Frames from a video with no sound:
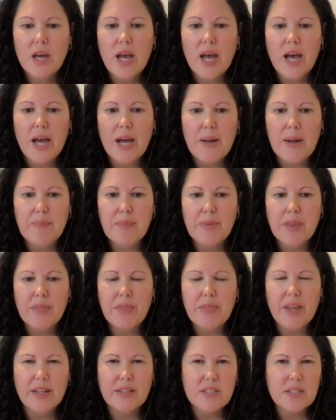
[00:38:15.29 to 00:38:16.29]
Um,
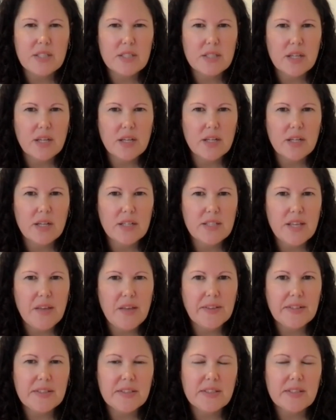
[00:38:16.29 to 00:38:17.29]
that's is that
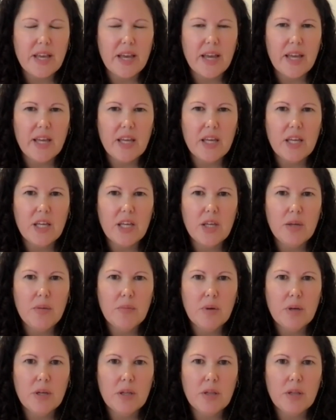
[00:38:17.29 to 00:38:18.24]
the same